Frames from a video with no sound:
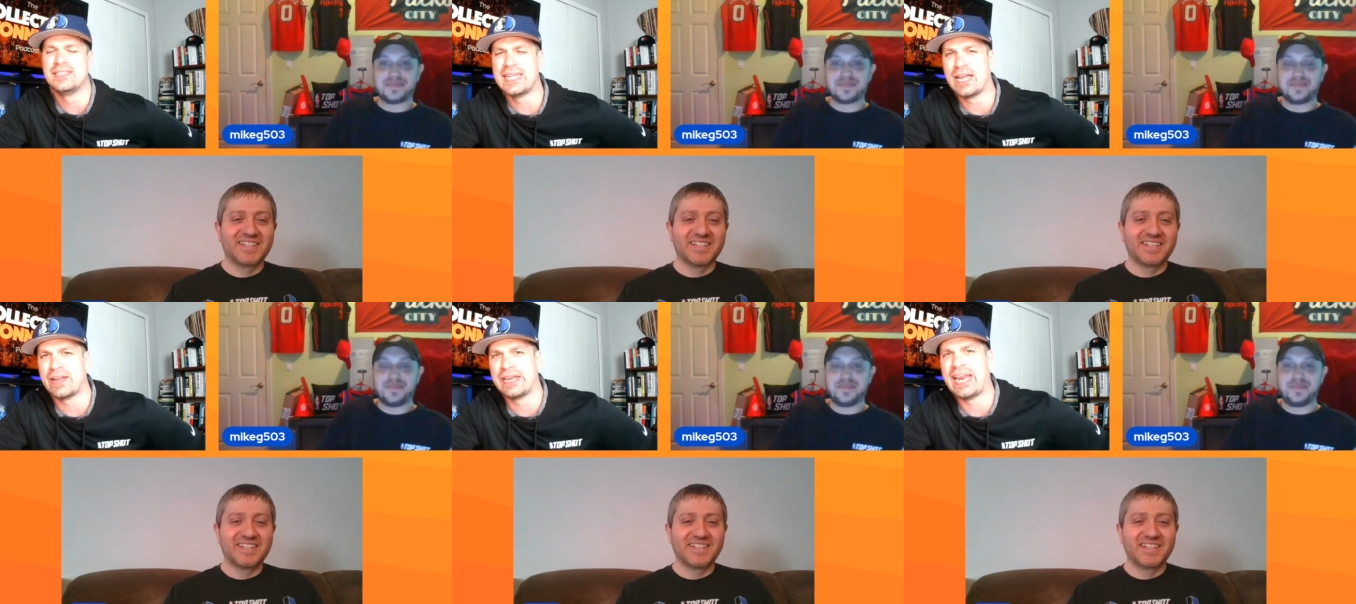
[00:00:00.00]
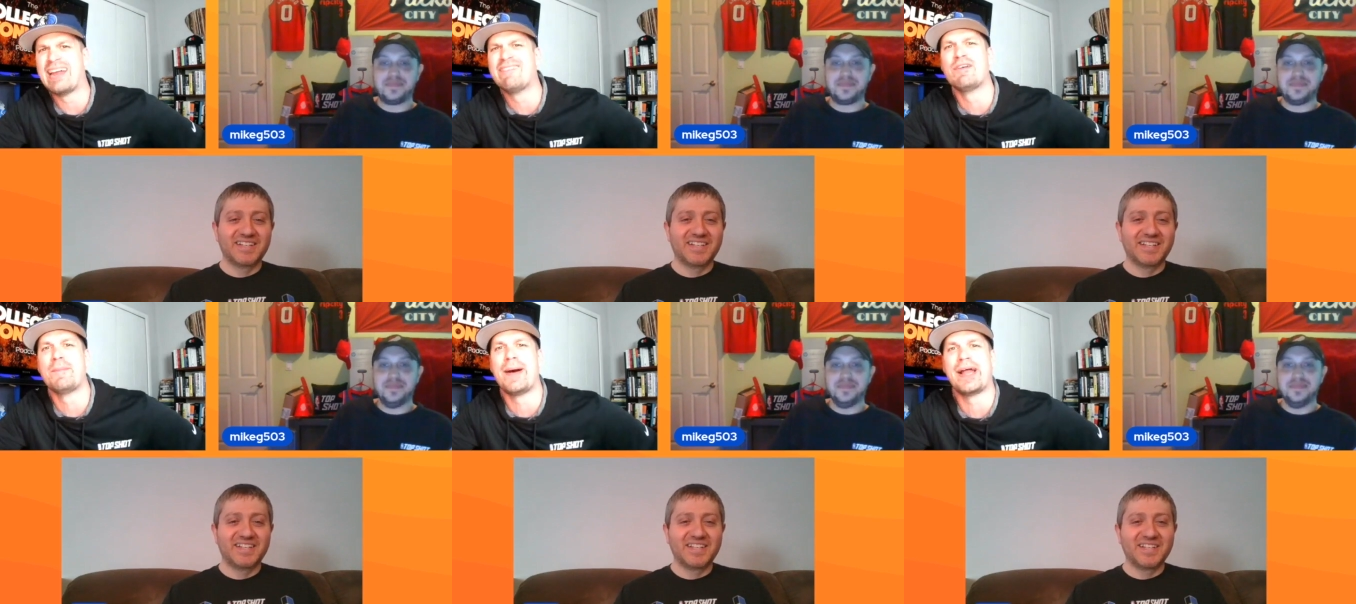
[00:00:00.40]
Speaker 1: telling
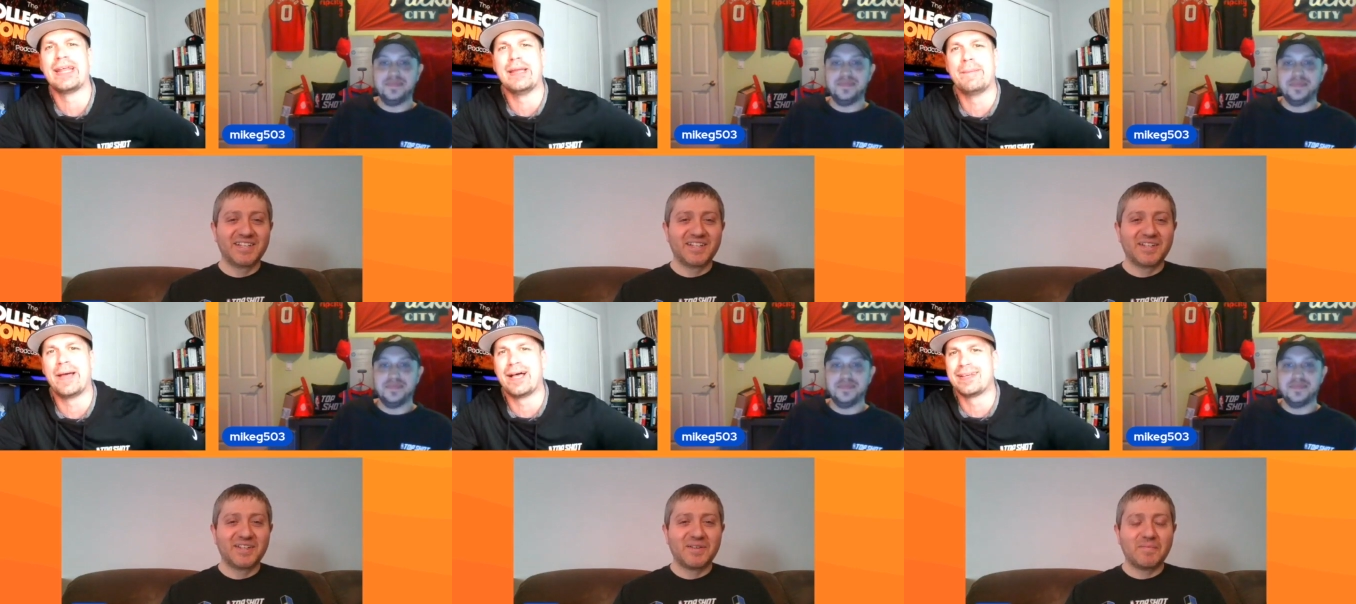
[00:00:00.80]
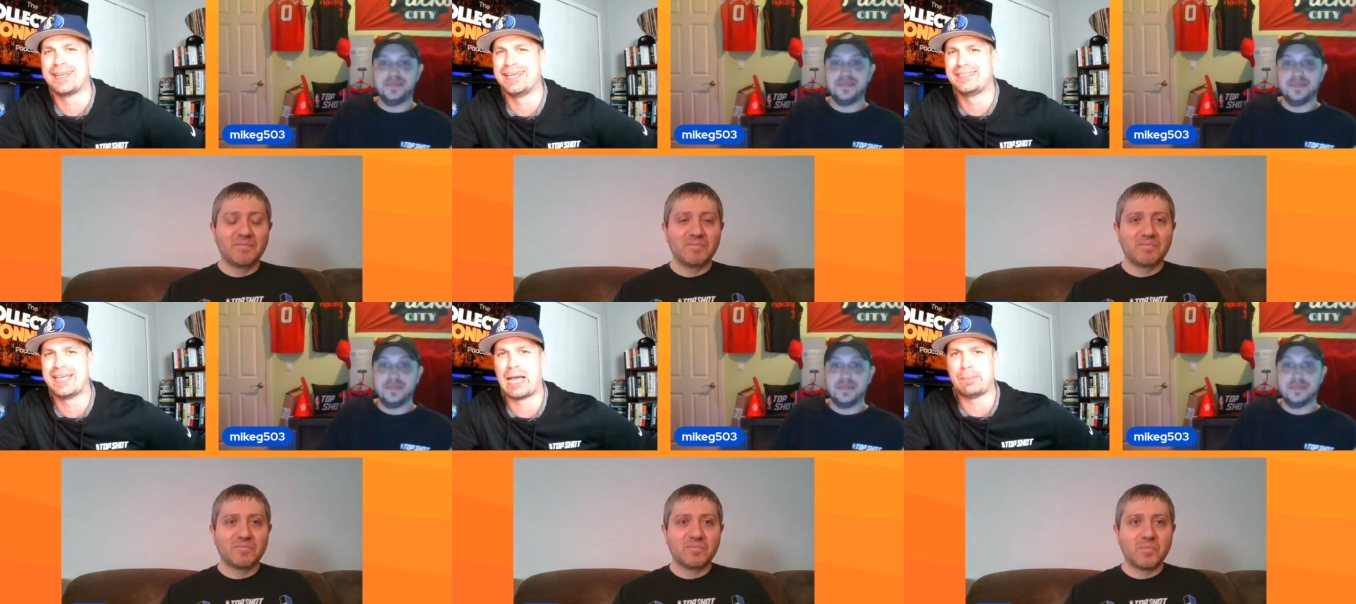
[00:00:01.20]
everybody about
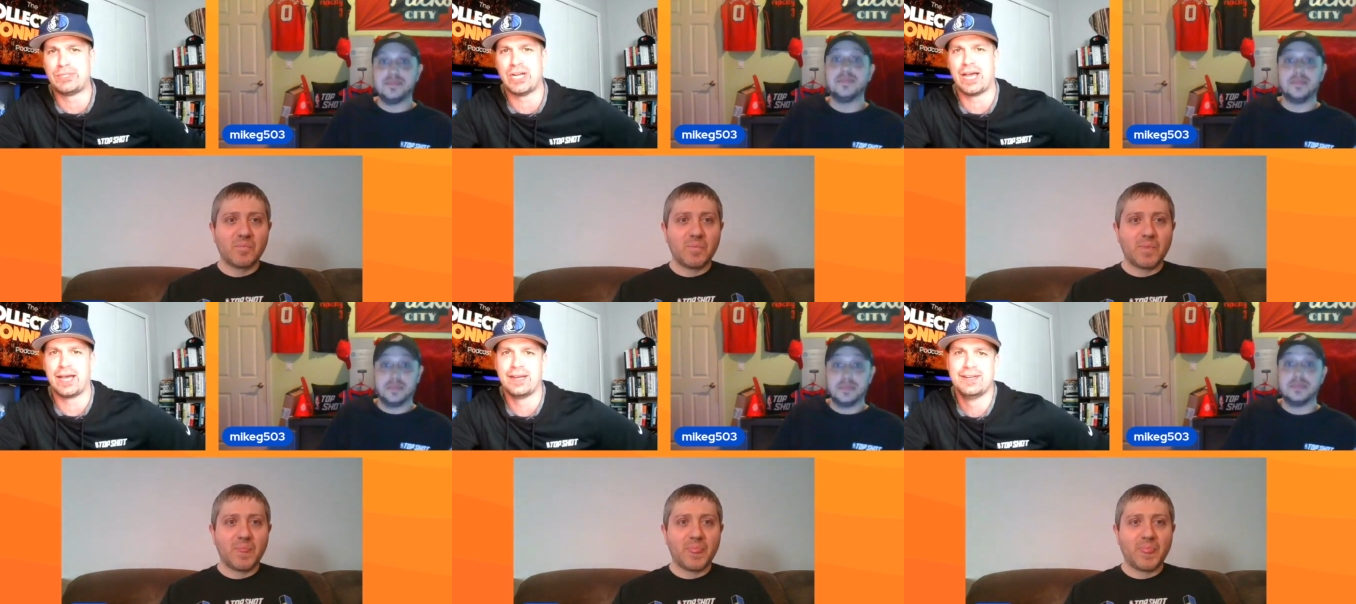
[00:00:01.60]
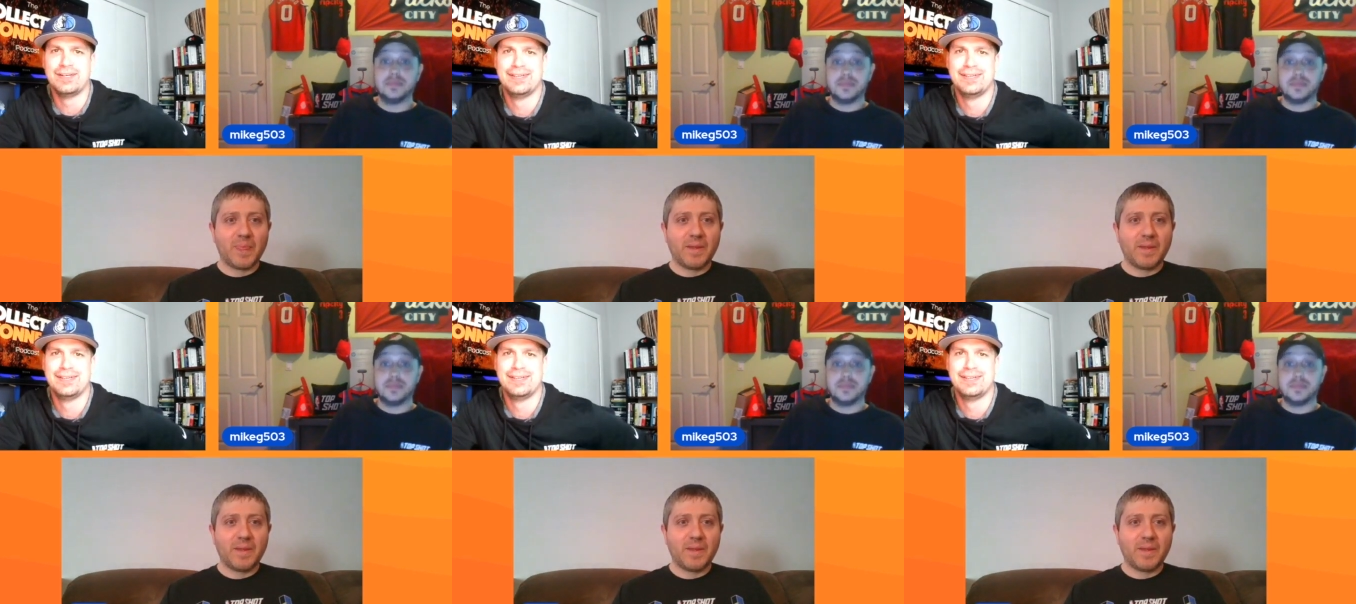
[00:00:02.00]
uh, Top Shot.